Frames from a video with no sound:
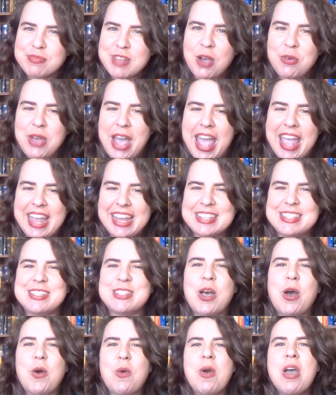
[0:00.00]
Okay,
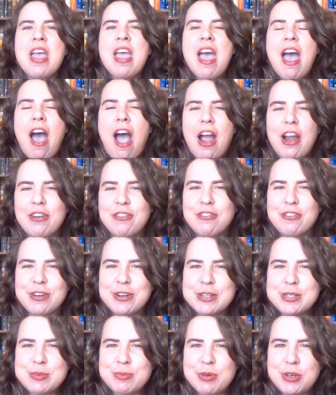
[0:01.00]
so our
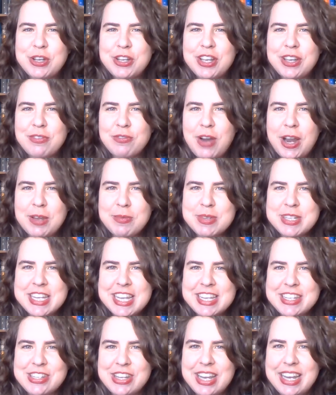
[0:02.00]
first book
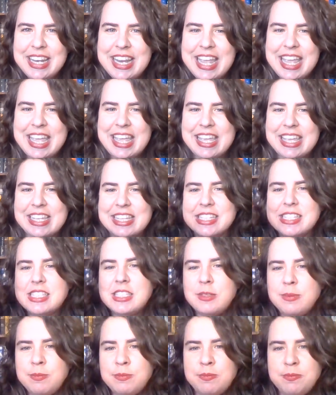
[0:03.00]
recommendation
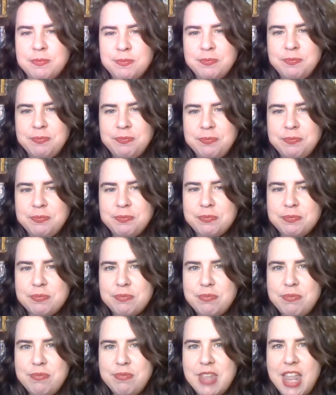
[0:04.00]
is
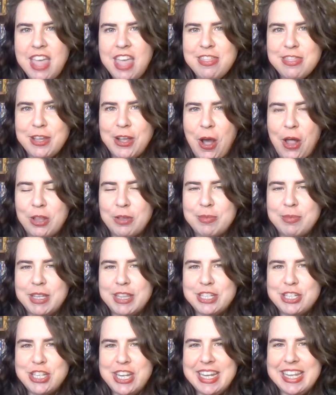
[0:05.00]
The Golem
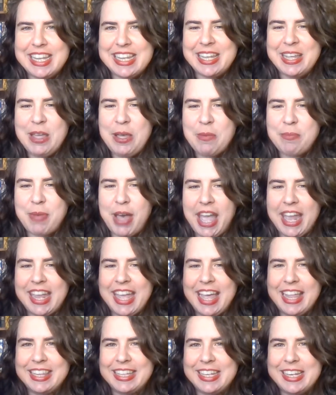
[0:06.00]
and the Jinni by
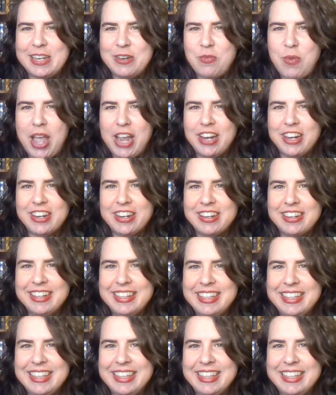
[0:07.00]
Helene Wecker.